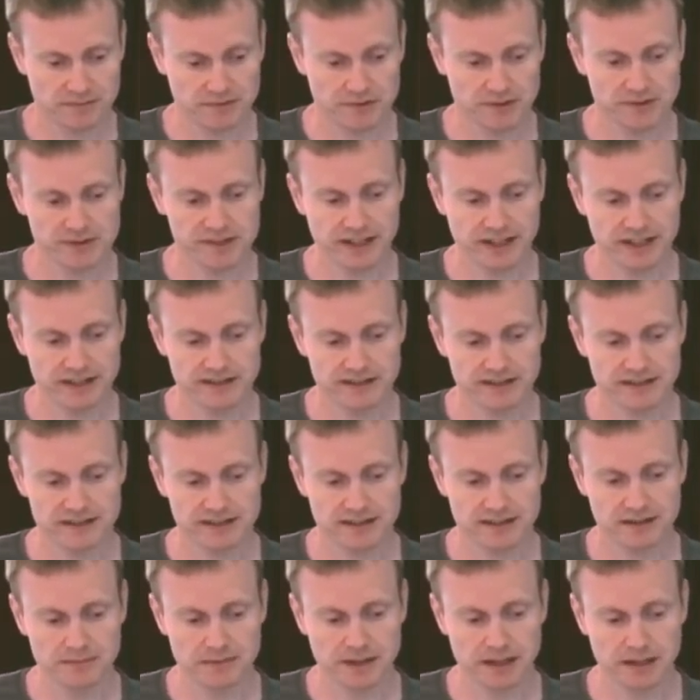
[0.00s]
project that's
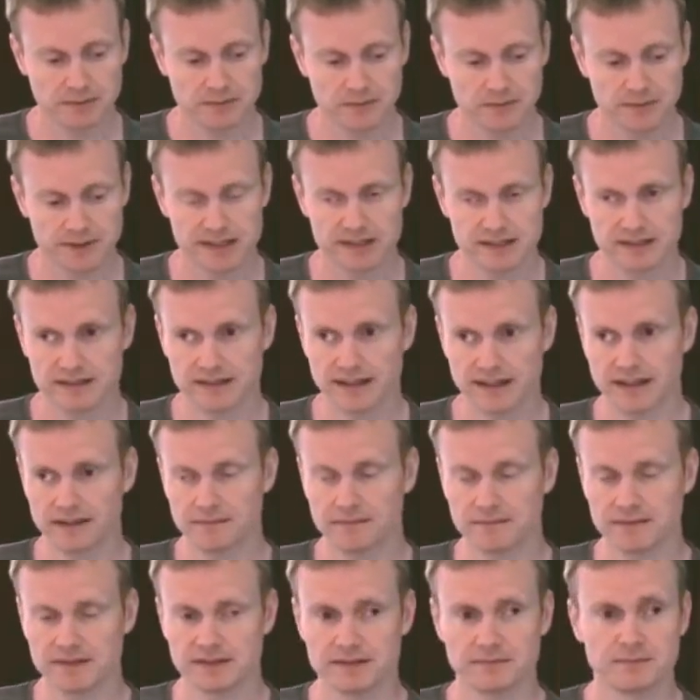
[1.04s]
come up, which is
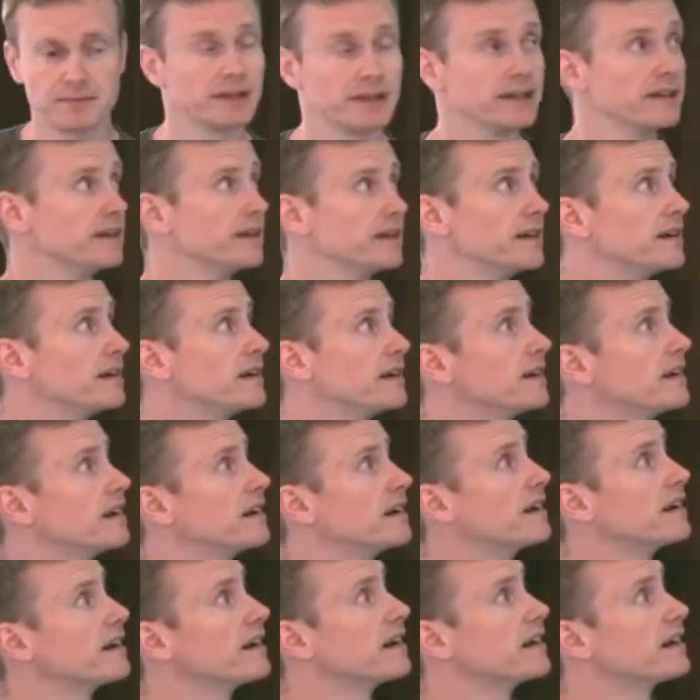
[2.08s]
aimed to be
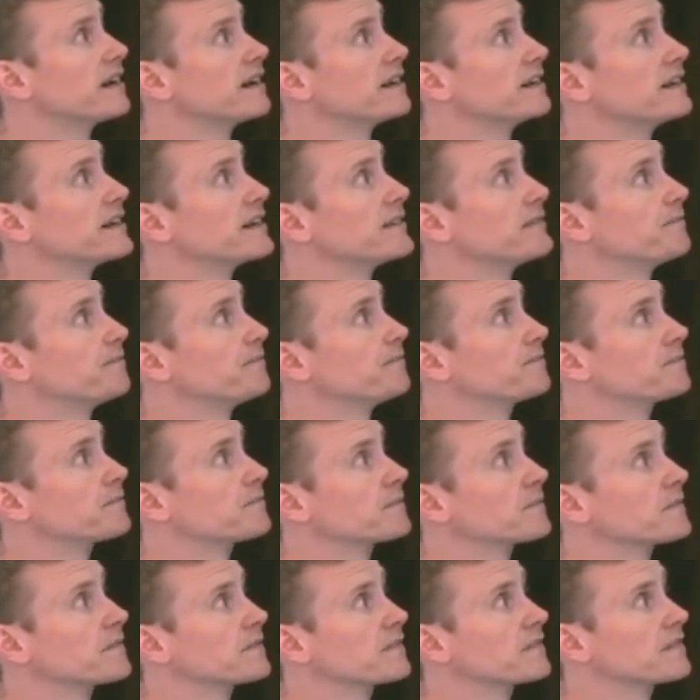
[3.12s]
a
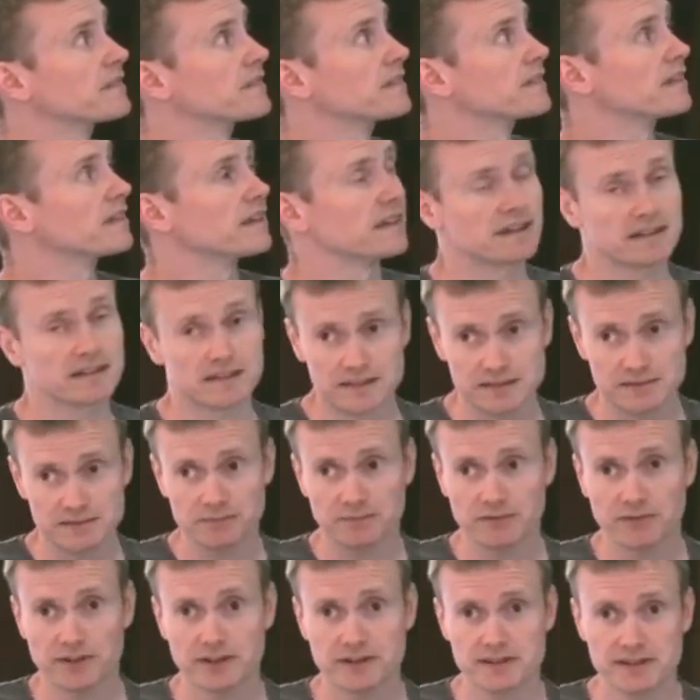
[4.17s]

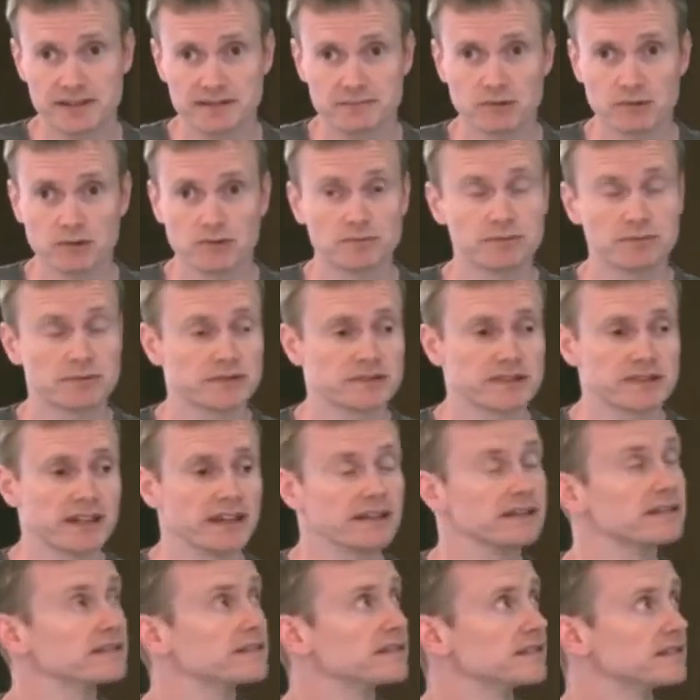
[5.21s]
very small
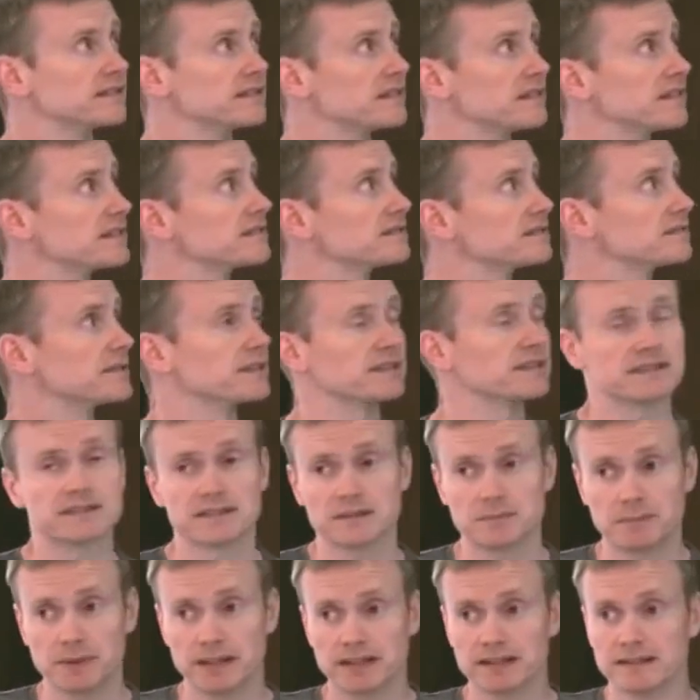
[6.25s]
project, just with a
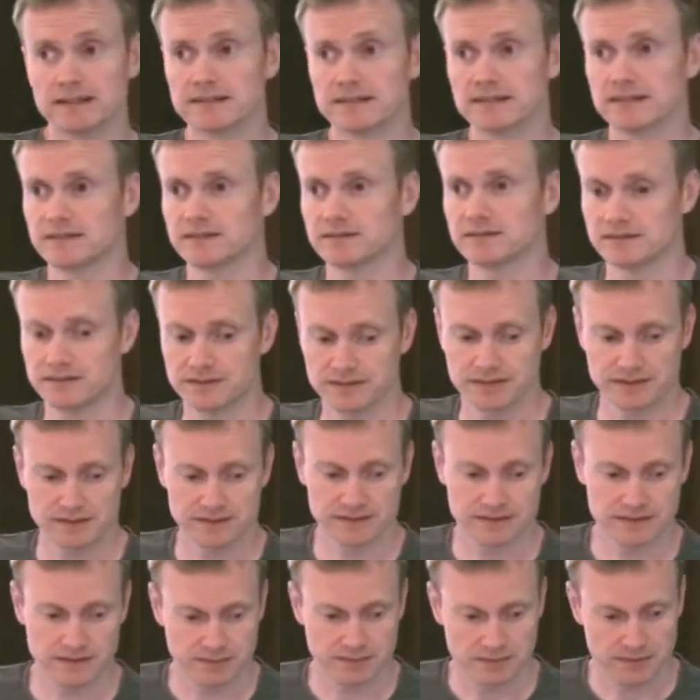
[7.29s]
dependency on
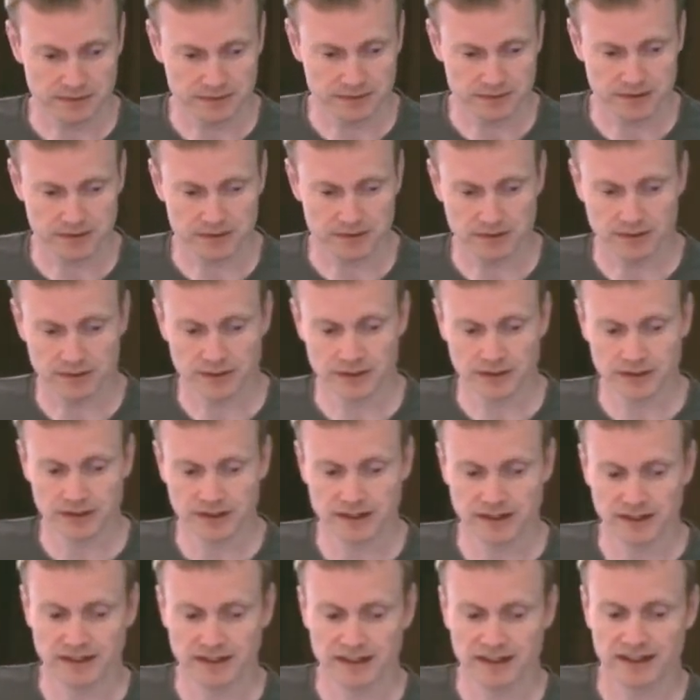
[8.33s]
Drupal core,
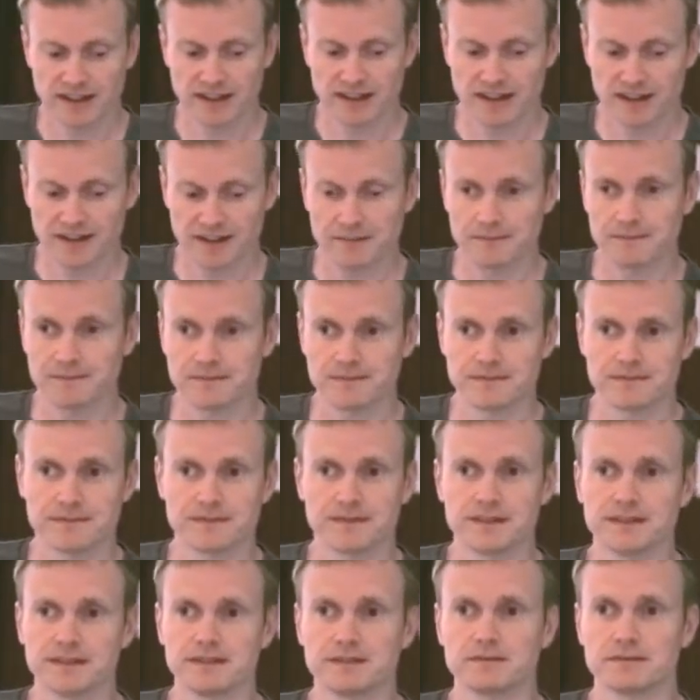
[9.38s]

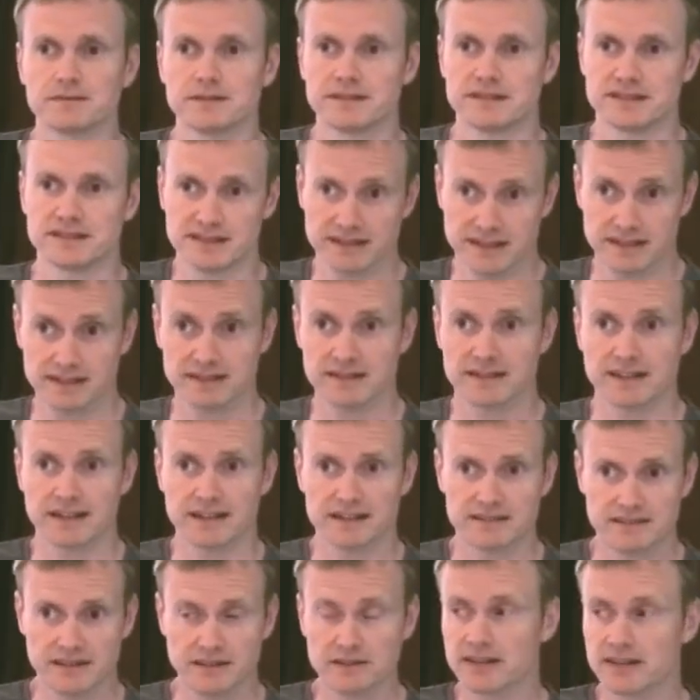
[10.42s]
that you would essentially,
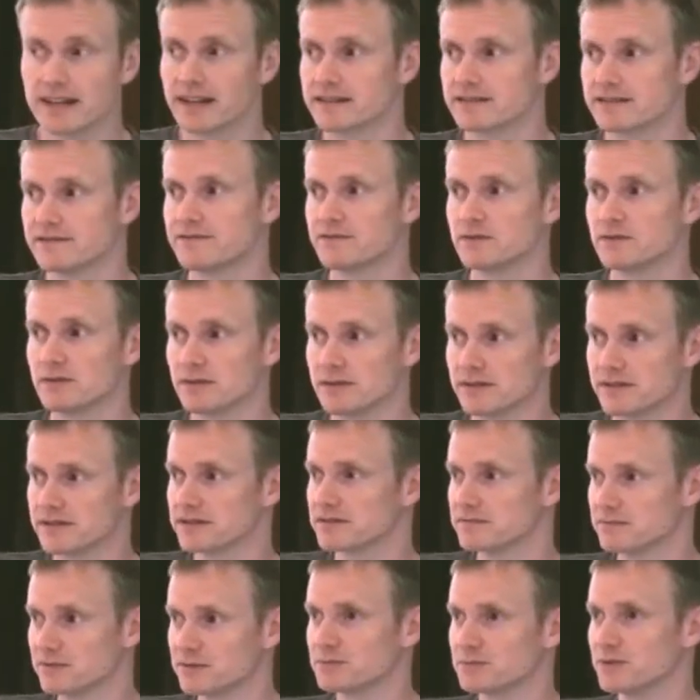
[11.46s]
it's okay to fork the
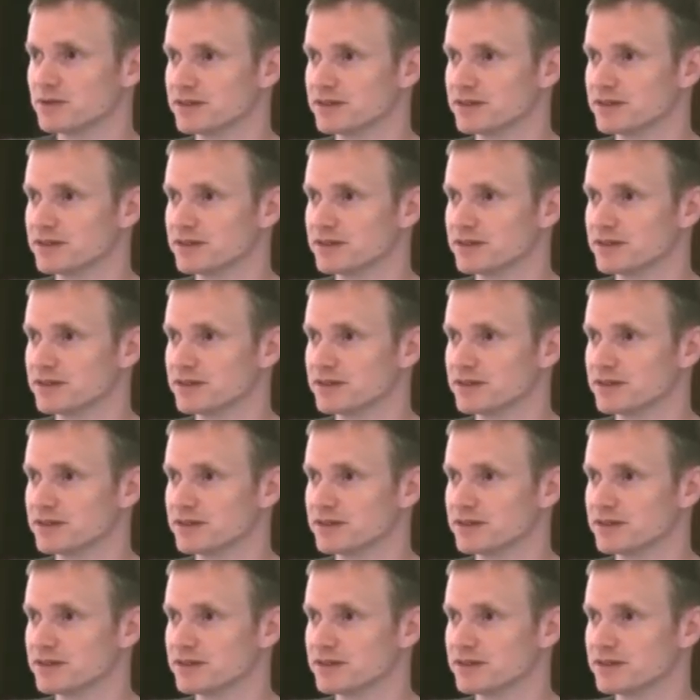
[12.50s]
small